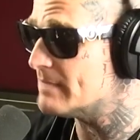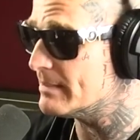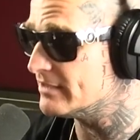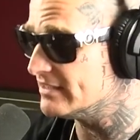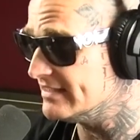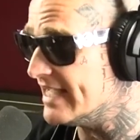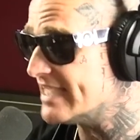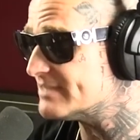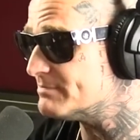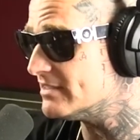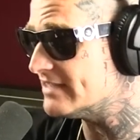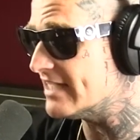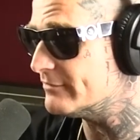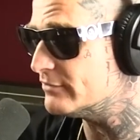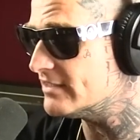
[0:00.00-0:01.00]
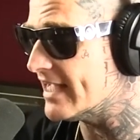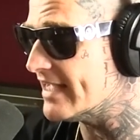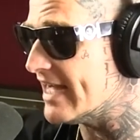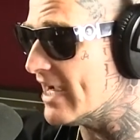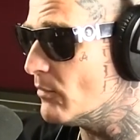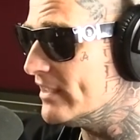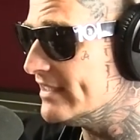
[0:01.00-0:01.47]
remember the next month after
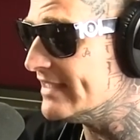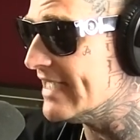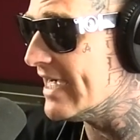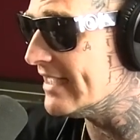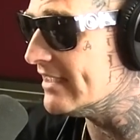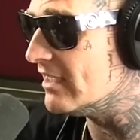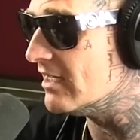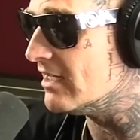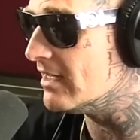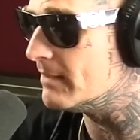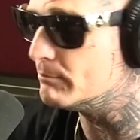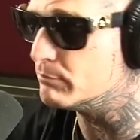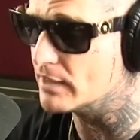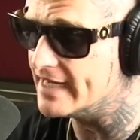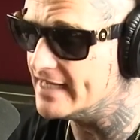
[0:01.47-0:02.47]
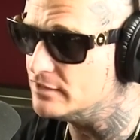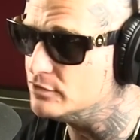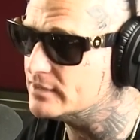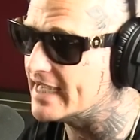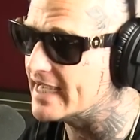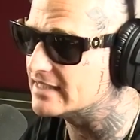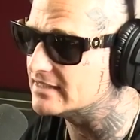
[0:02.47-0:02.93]
that, I went and got a brand
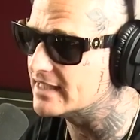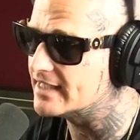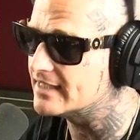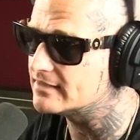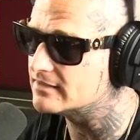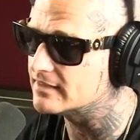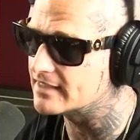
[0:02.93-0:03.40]
new Cadillac,